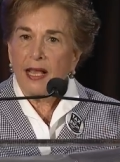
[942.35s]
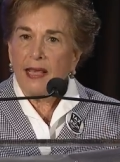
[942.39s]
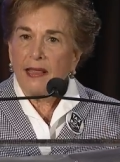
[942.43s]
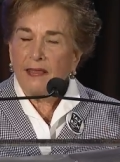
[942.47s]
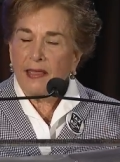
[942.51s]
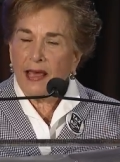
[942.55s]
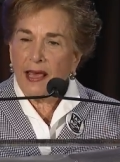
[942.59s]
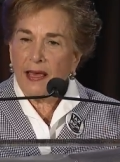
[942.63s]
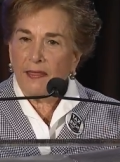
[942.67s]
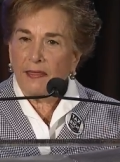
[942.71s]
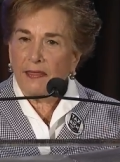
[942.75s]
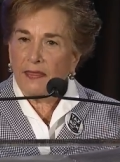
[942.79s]

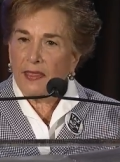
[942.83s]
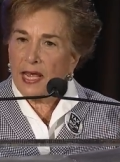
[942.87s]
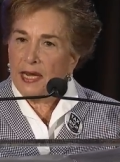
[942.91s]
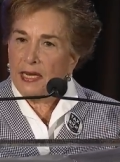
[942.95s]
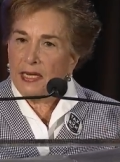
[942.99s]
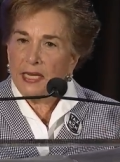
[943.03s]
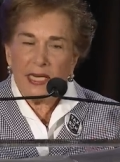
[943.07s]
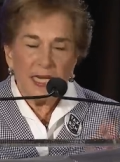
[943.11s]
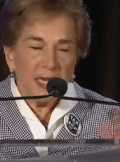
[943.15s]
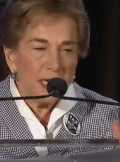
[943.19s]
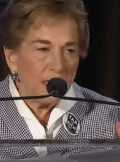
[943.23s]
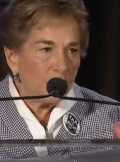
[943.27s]
that they
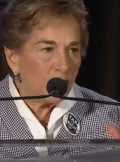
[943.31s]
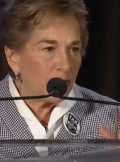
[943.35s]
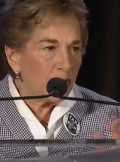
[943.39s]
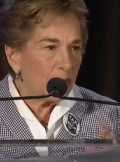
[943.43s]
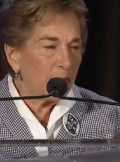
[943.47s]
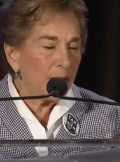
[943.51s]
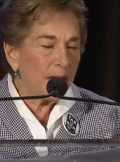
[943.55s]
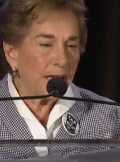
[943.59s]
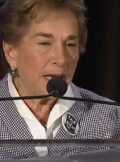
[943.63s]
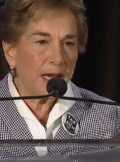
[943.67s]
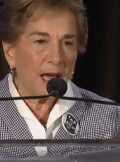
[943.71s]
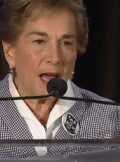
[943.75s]
need to
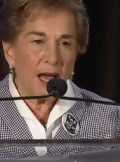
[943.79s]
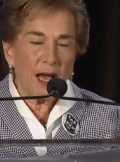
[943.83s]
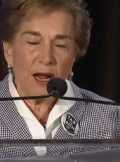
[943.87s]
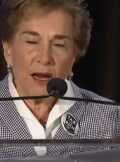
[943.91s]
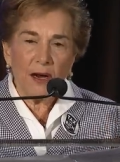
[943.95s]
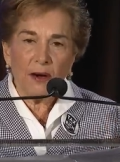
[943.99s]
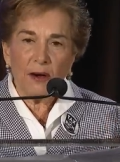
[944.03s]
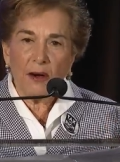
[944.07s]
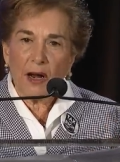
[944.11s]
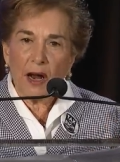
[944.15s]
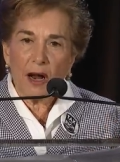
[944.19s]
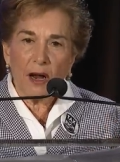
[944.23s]
make
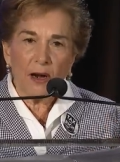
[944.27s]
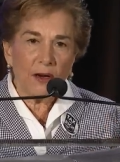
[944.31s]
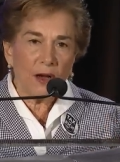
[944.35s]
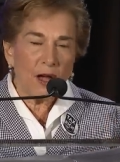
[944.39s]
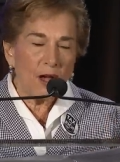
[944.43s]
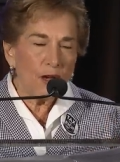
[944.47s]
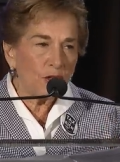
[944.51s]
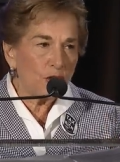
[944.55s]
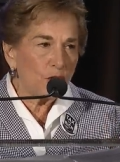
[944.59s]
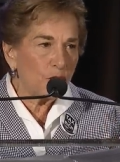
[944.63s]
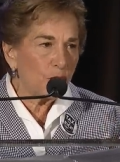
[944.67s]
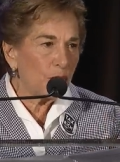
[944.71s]
our, our
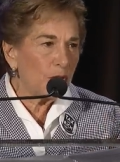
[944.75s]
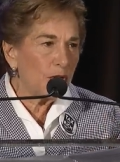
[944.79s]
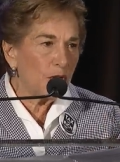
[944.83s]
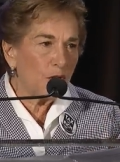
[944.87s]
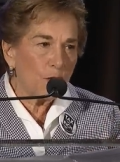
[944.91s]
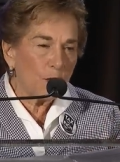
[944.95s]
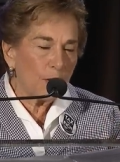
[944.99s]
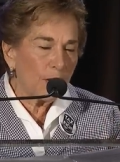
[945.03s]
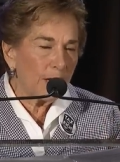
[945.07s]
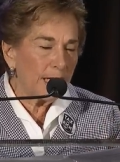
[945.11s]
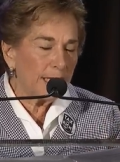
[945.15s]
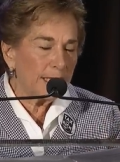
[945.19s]
country
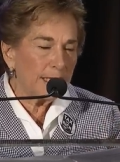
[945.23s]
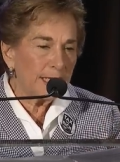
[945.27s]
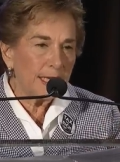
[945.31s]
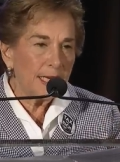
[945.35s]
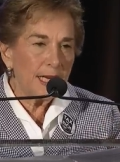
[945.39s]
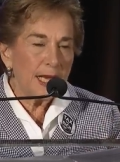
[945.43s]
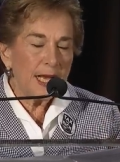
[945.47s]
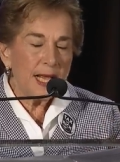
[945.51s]
great.